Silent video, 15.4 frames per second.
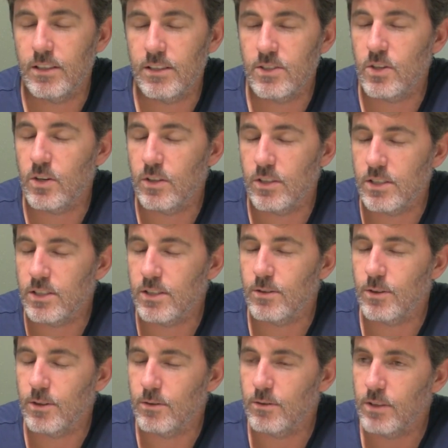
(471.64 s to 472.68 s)
It's not
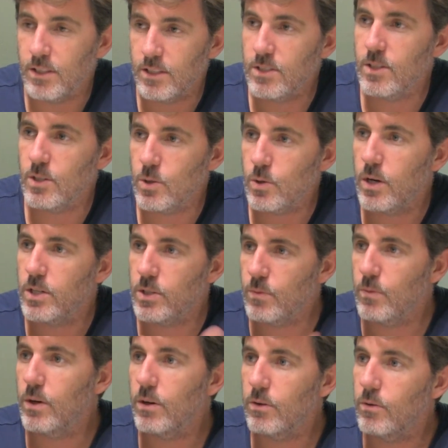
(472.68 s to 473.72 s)
until you're in a
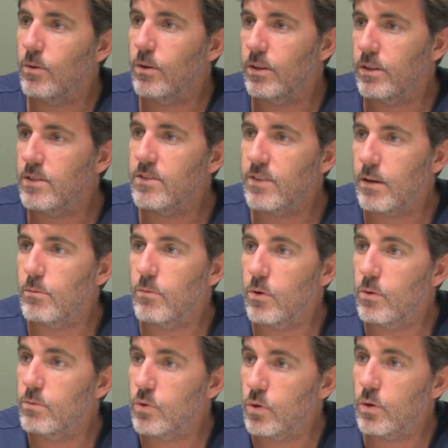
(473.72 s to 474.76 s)
situation where you're all in the same
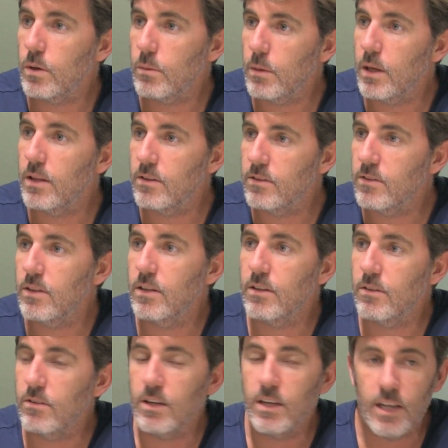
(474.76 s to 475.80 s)
room talking about this that
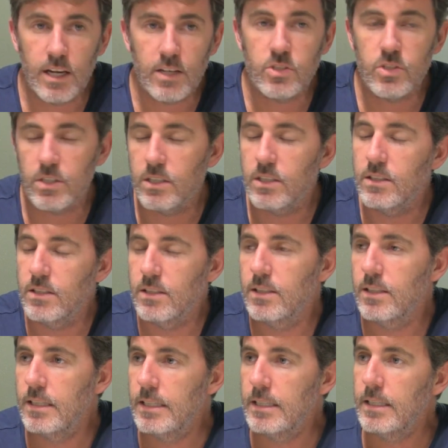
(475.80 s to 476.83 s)
you think actually
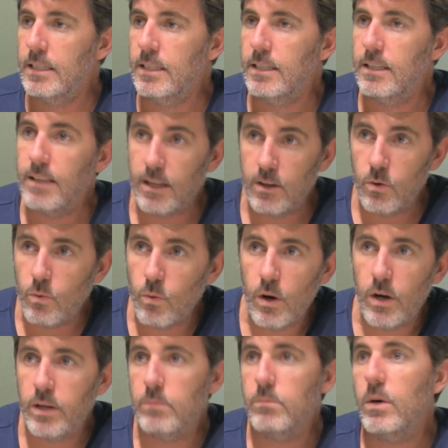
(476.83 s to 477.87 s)
that could
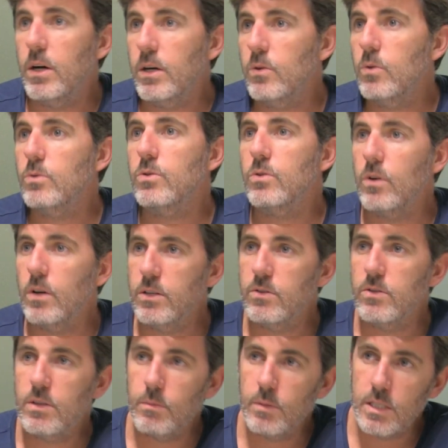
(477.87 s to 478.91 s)
work in my course, or I
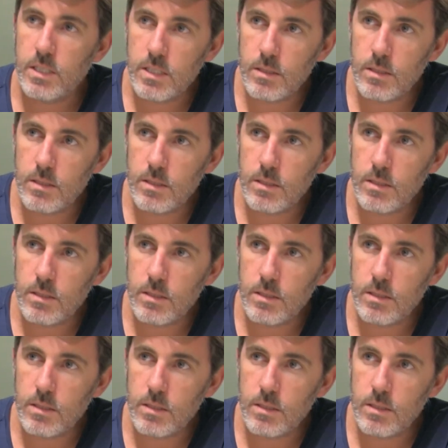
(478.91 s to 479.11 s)
do something